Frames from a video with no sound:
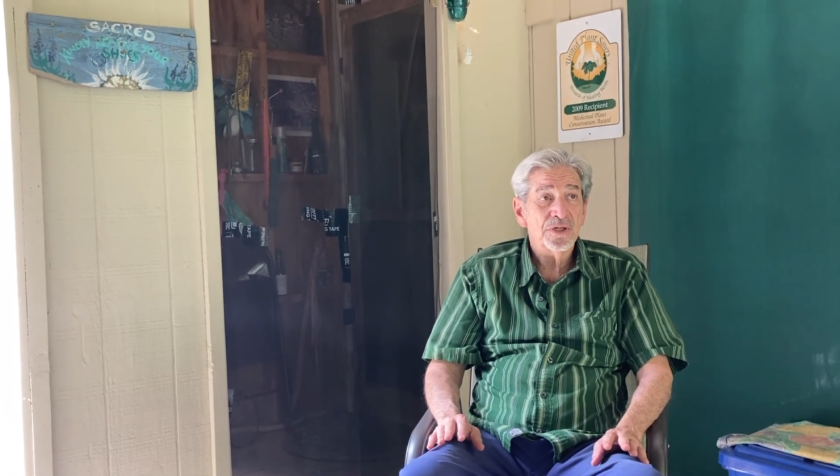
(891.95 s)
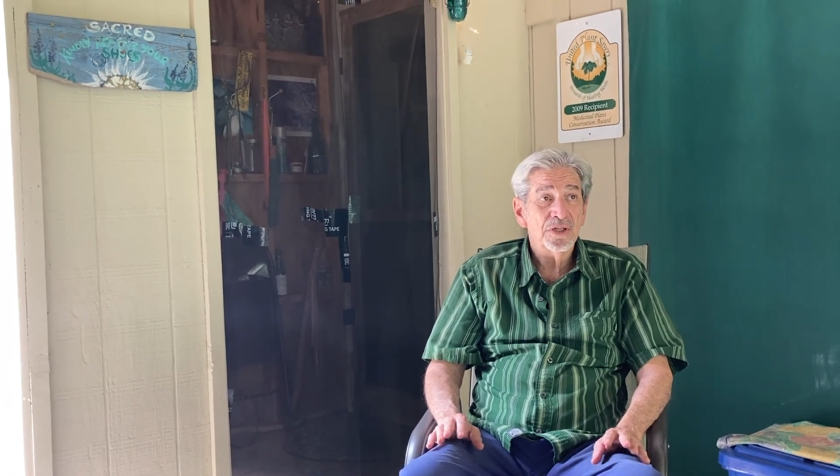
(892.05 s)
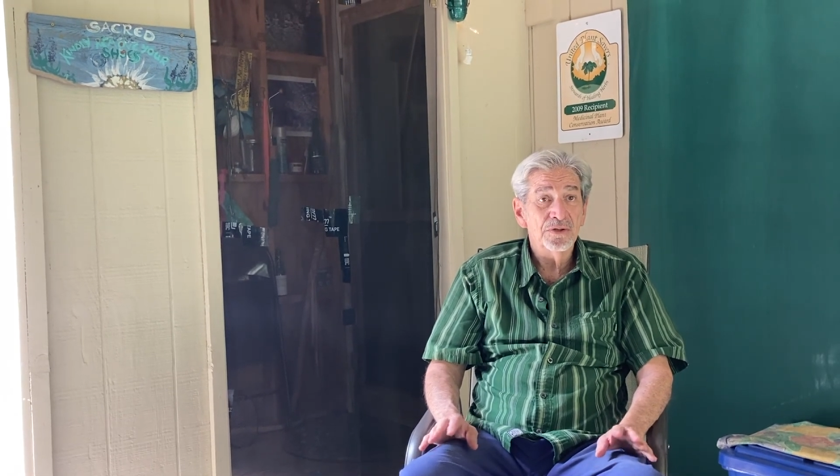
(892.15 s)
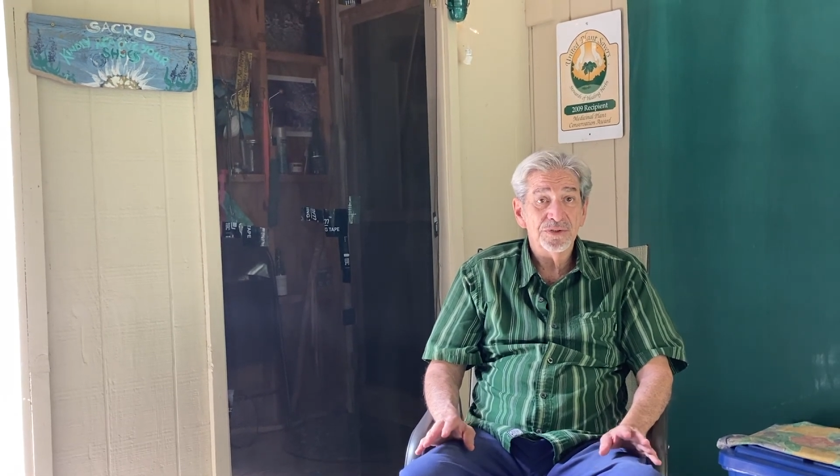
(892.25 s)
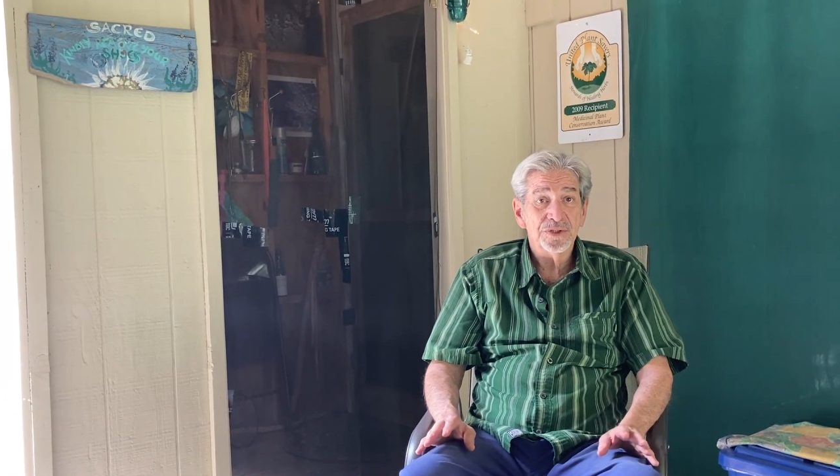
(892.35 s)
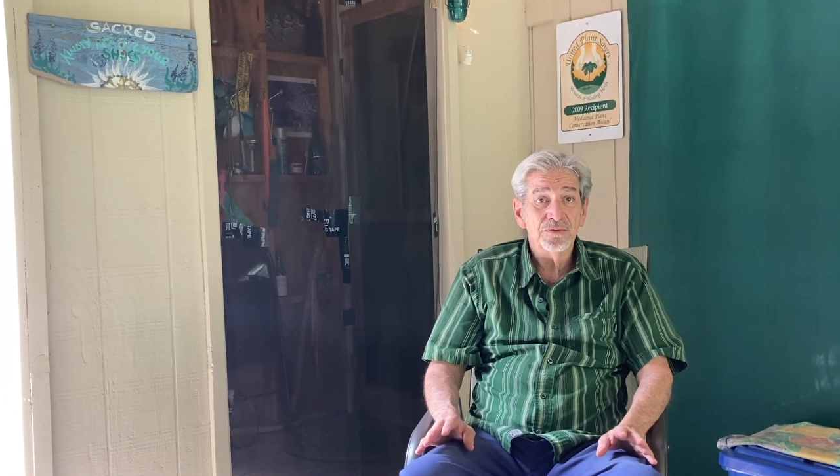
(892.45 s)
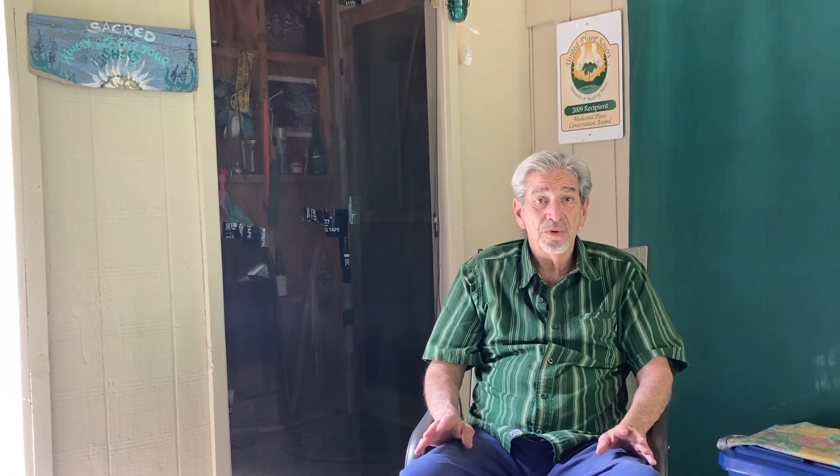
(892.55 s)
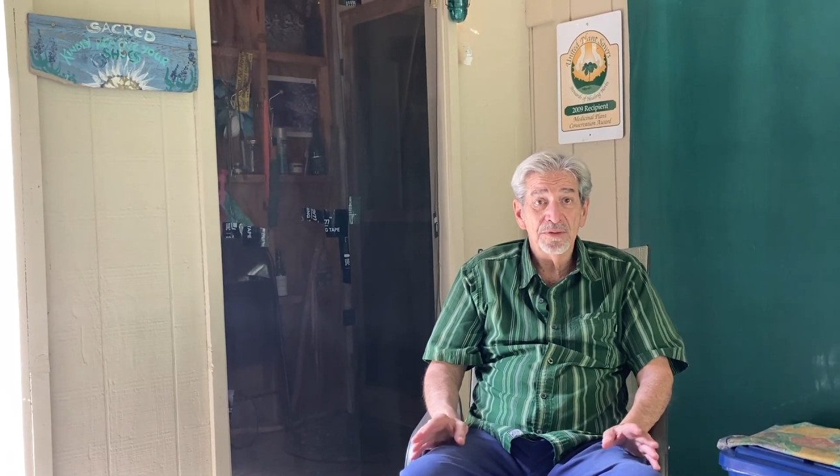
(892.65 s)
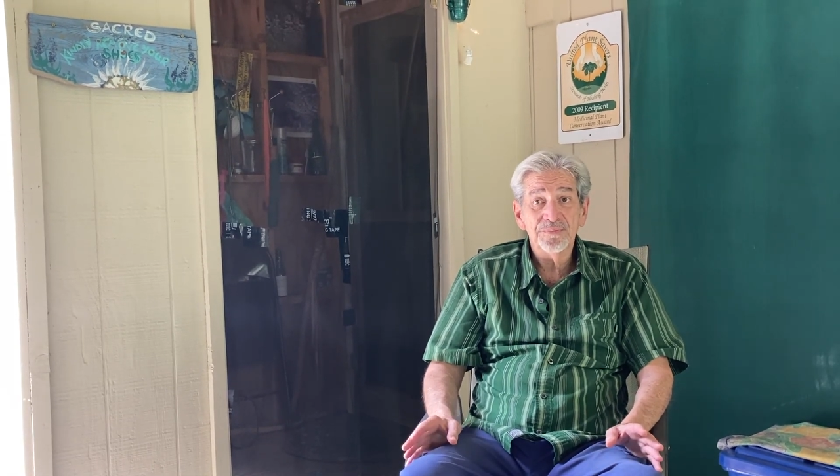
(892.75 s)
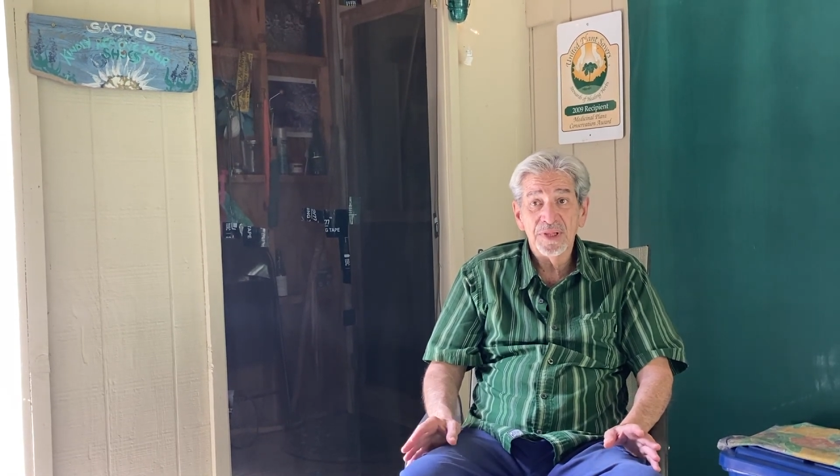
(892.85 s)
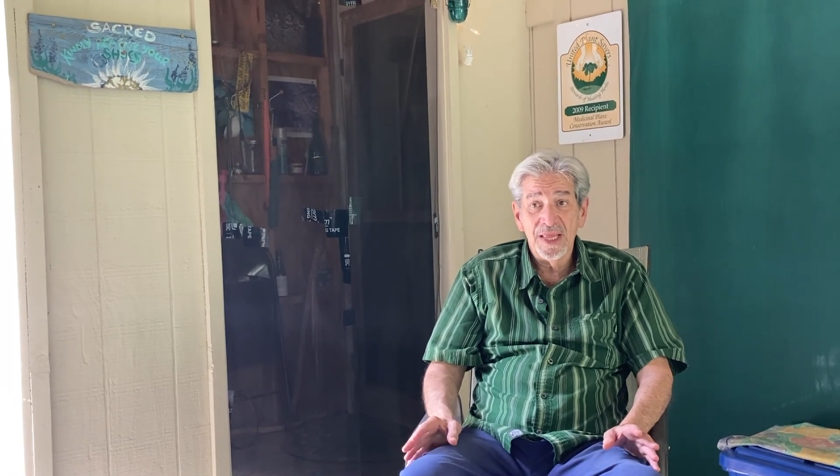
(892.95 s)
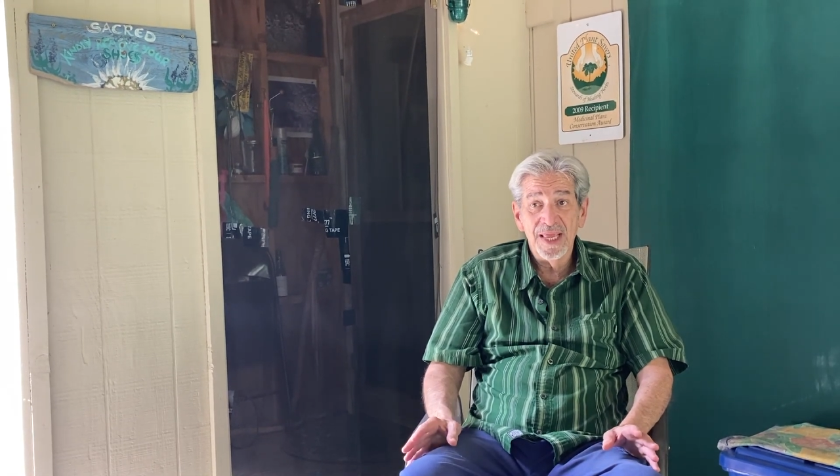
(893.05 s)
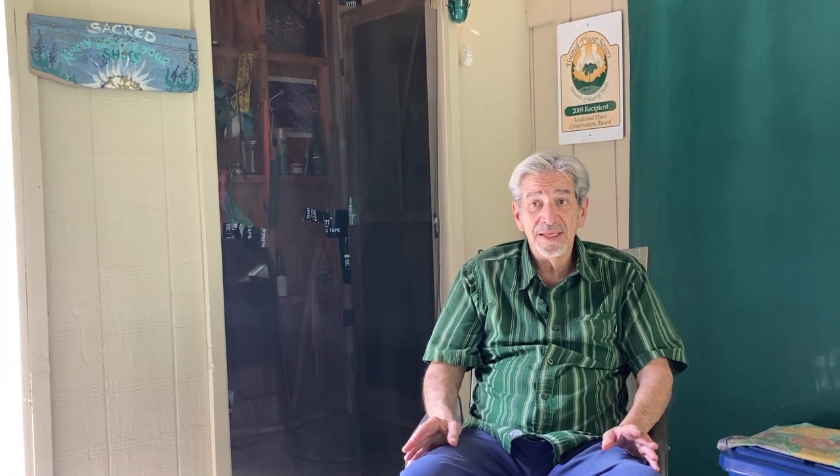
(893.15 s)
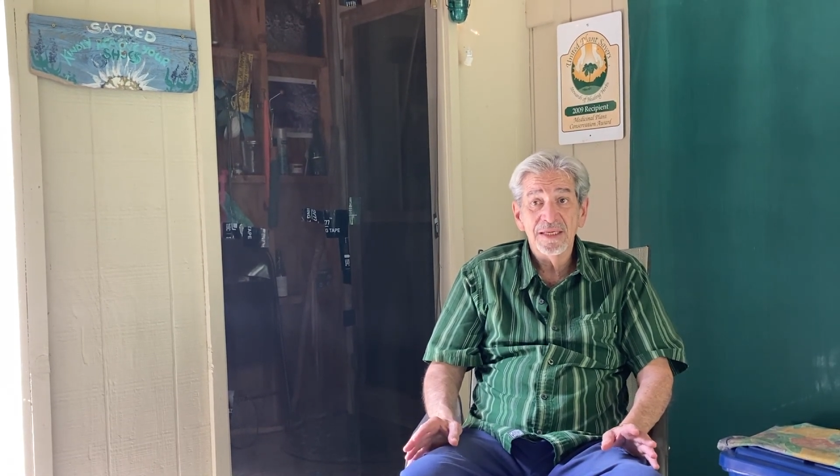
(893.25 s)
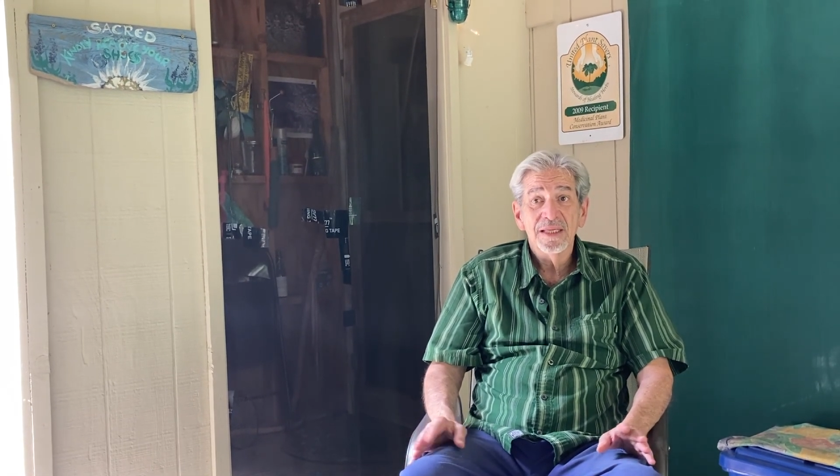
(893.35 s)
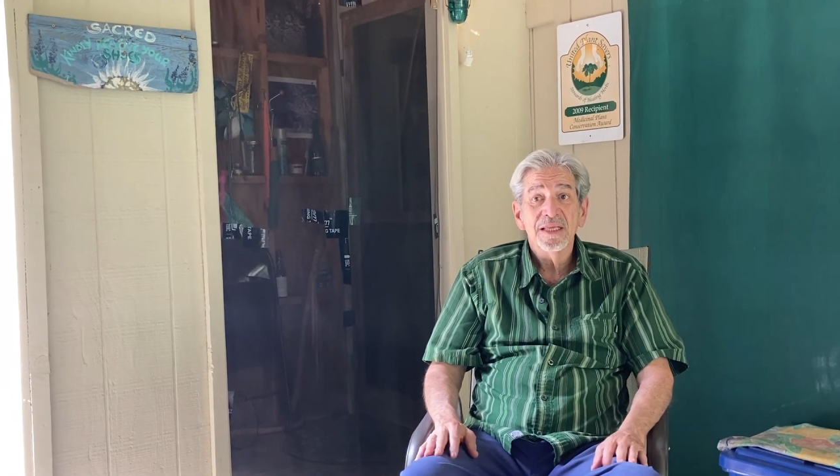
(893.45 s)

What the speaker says: close to one plant,